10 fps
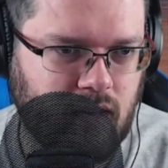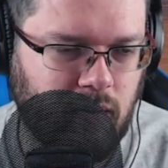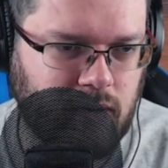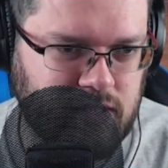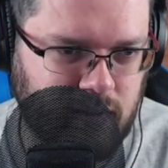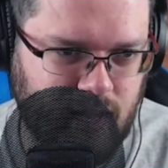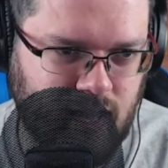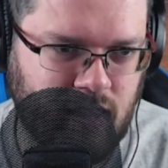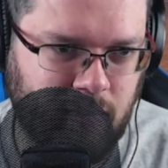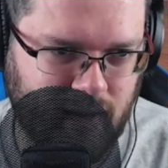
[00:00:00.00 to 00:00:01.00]
I want to do it
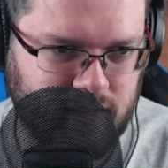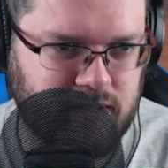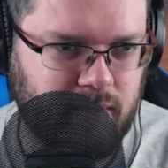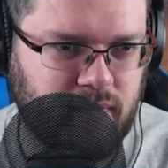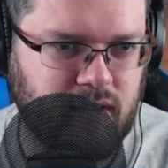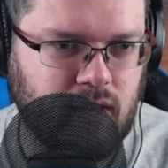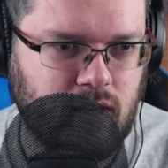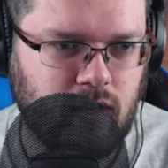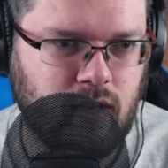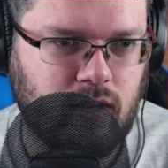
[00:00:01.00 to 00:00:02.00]
in the box.
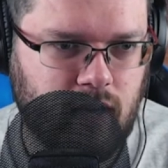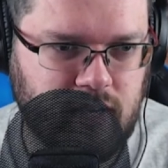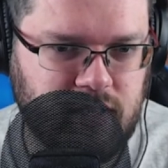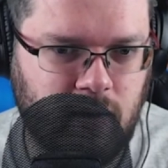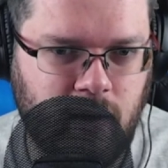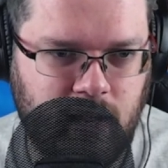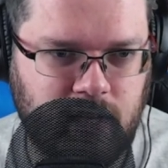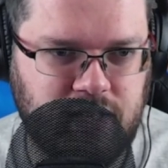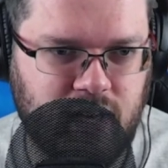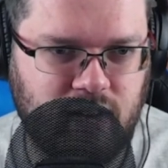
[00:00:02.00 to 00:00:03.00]
Okay, so
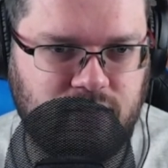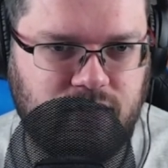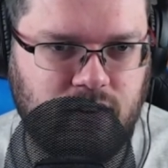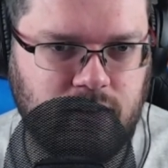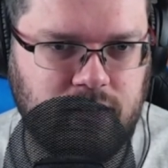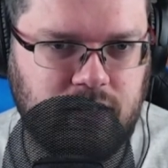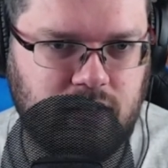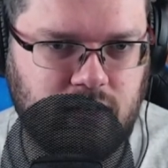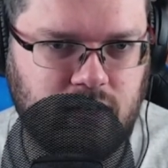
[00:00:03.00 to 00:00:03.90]
Hunedge died first.